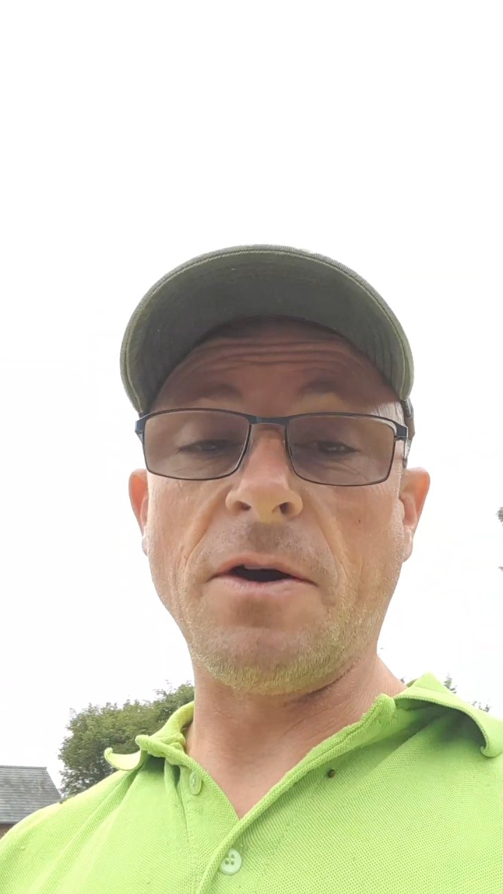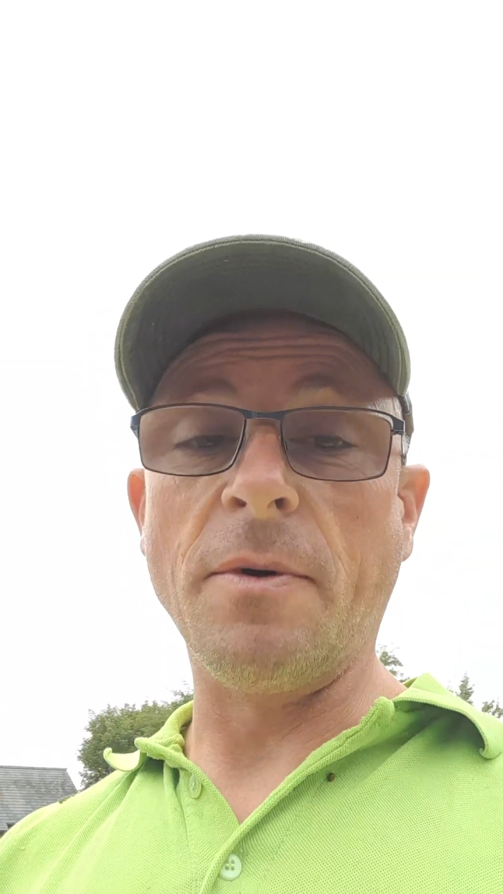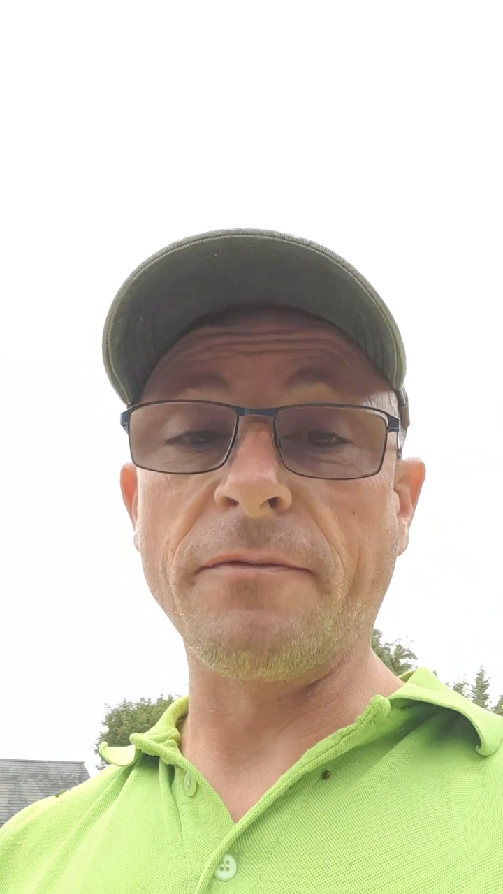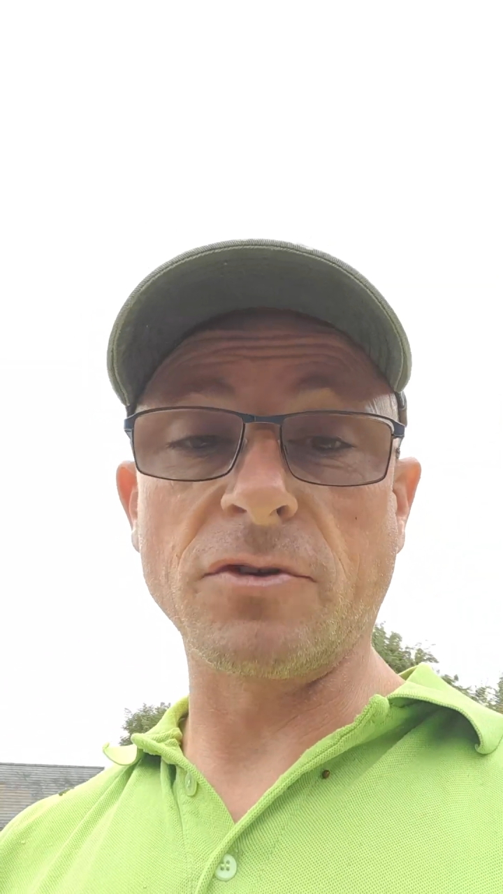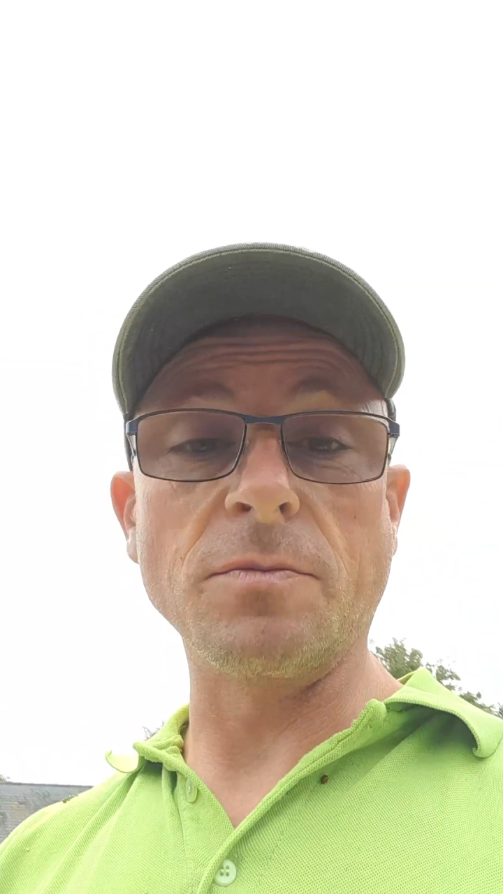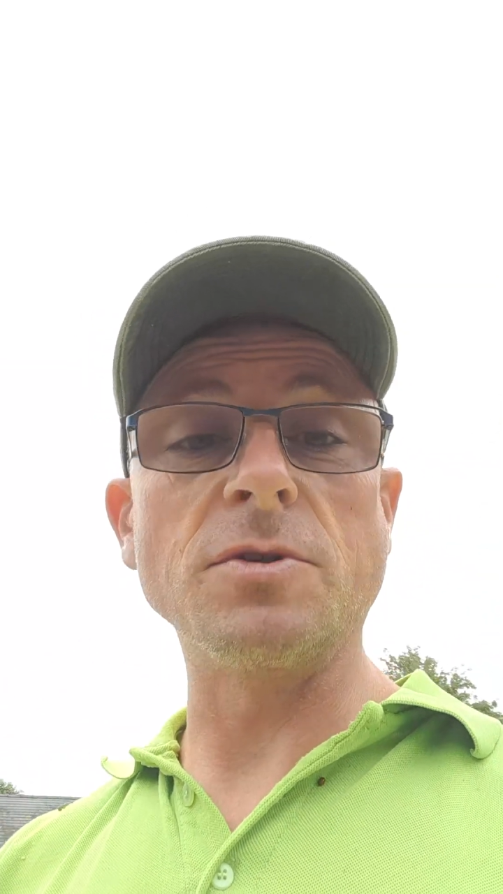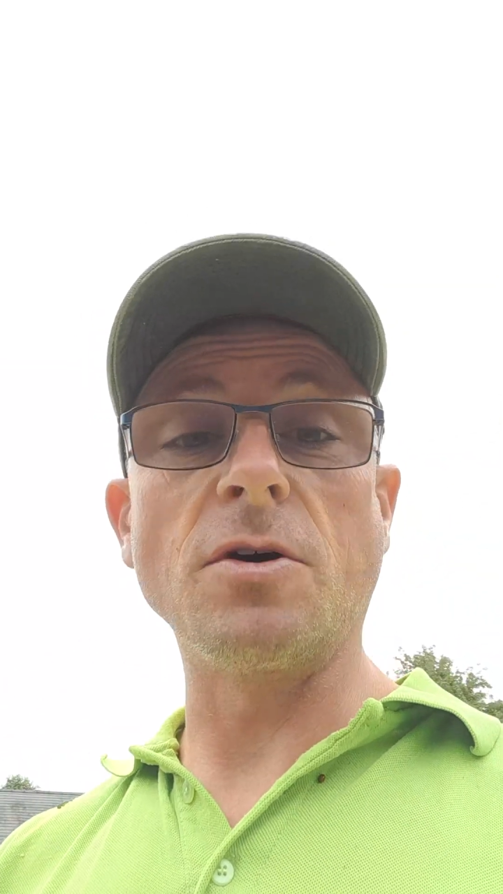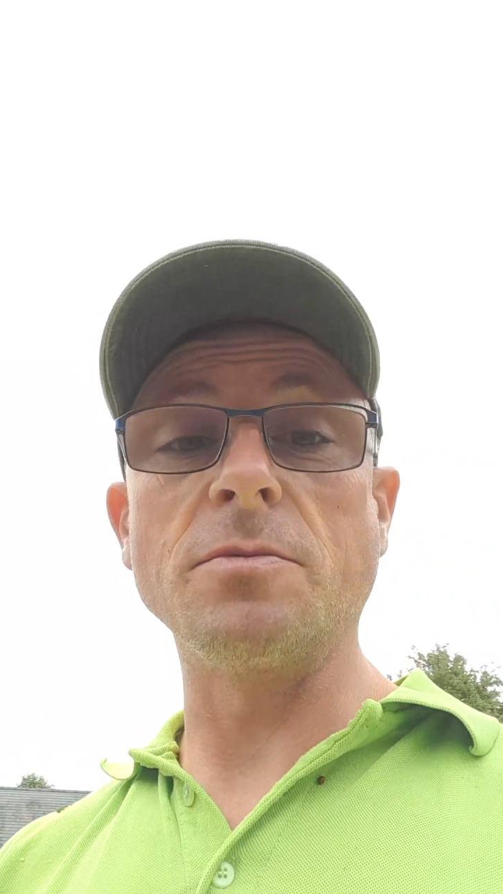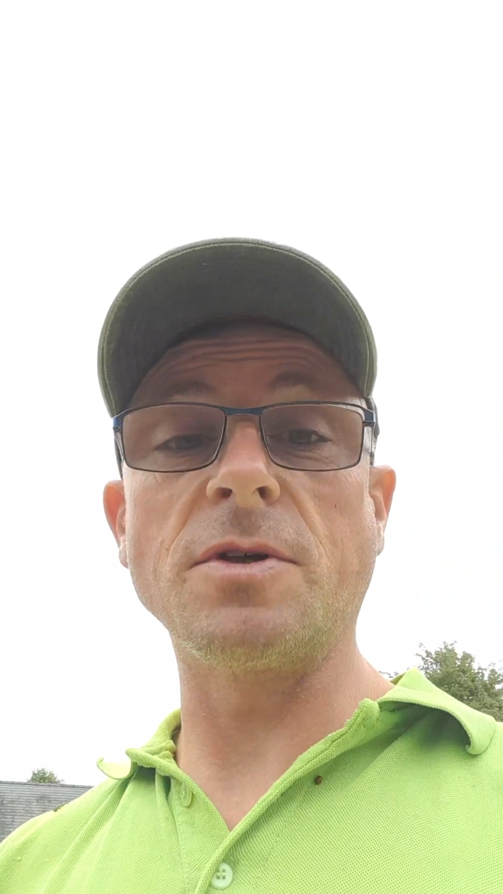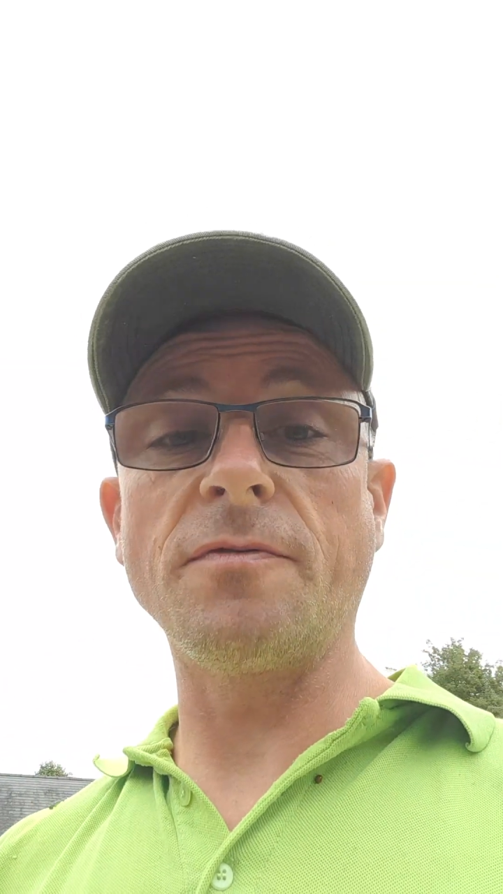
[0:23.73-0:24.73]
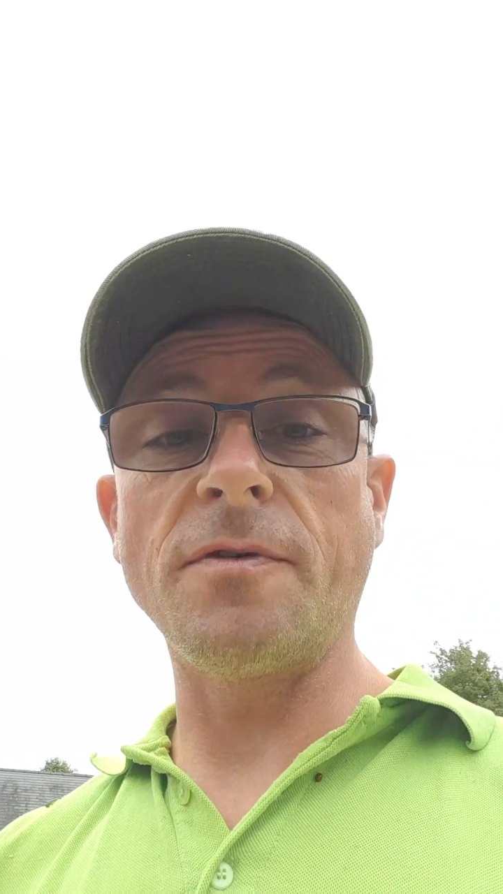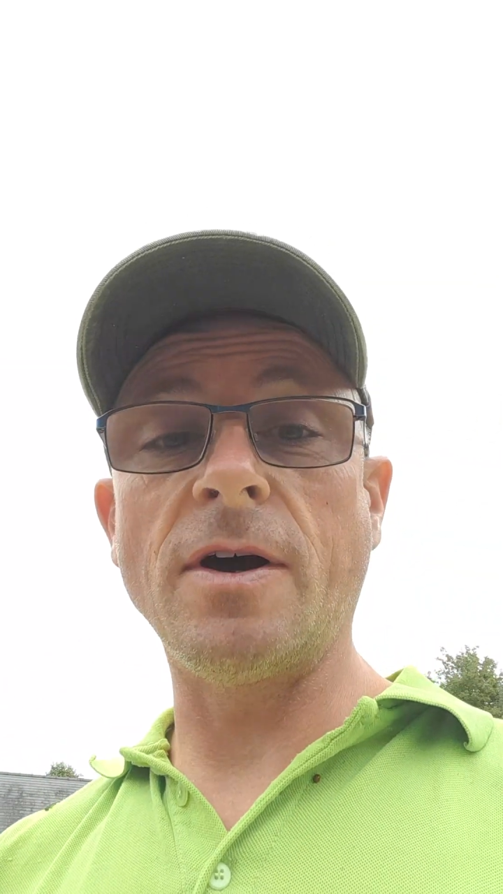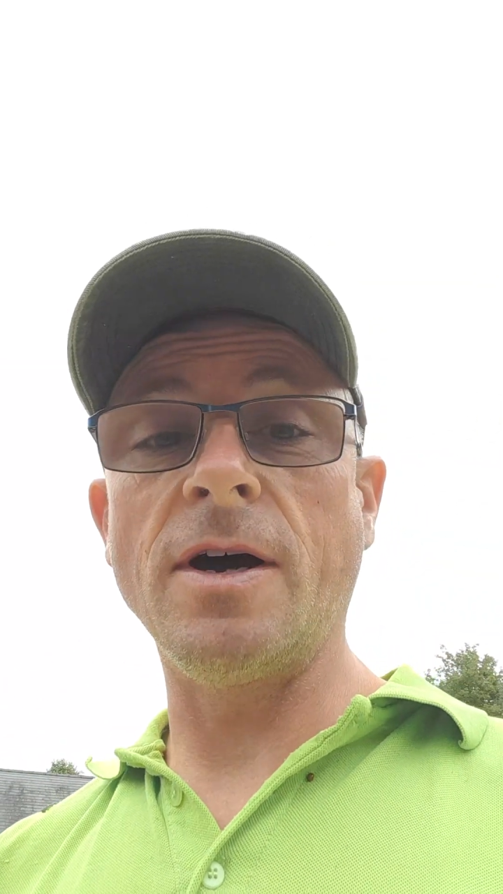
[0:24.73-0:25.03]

a month sometimes if